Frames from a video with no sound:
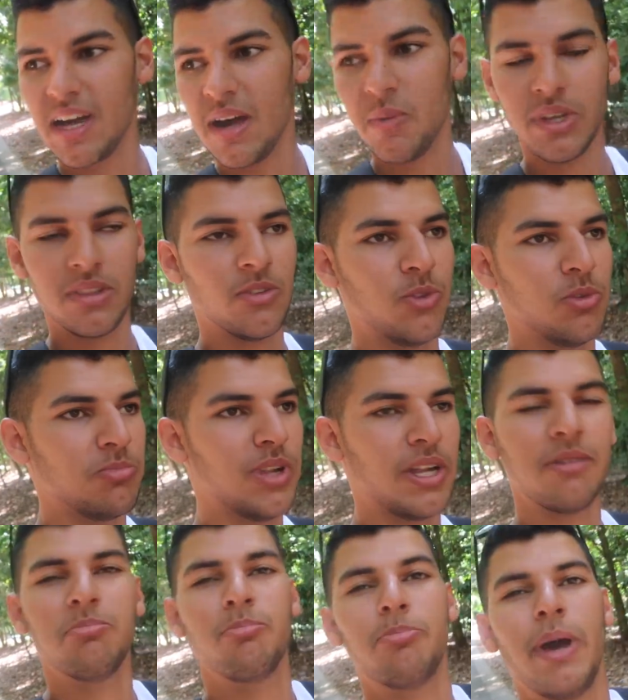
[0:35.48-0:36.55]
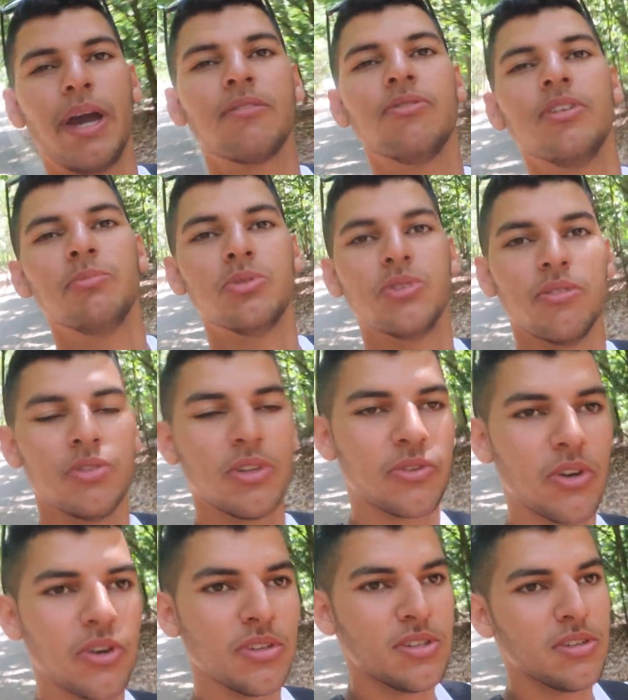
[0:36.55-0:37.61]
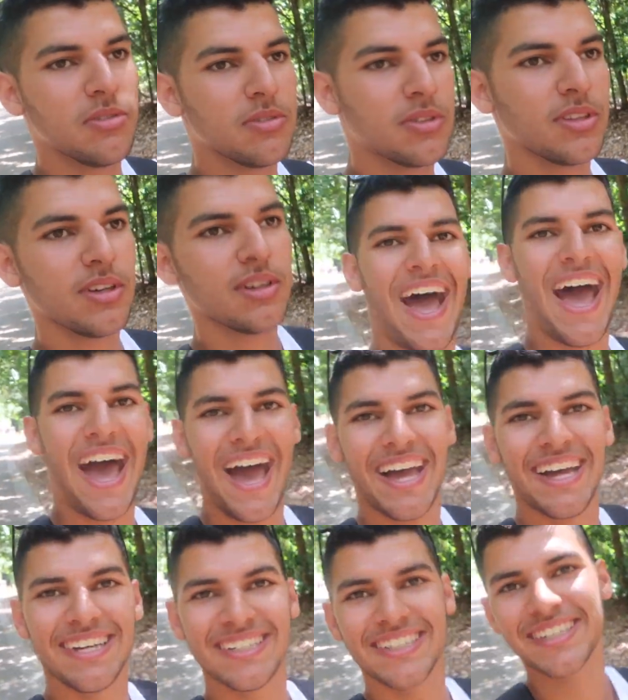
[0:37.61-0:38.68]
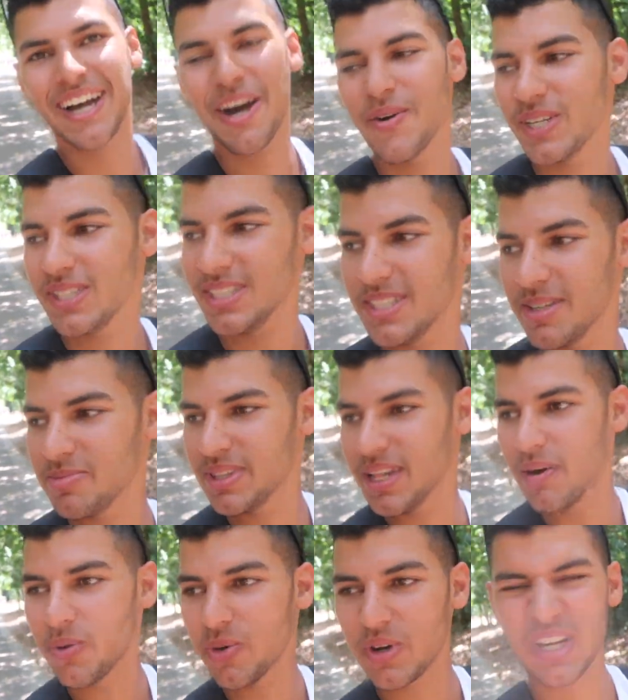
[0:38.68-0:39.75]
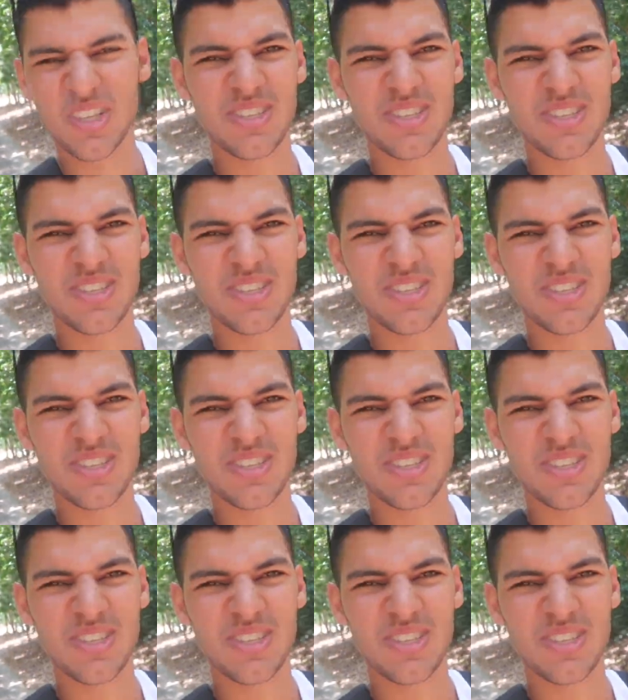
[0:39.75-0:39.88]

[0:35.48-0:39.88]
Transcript: I can't wait to do bloody backflips off the rocks and everything. Ah, can't wait to jump in that water.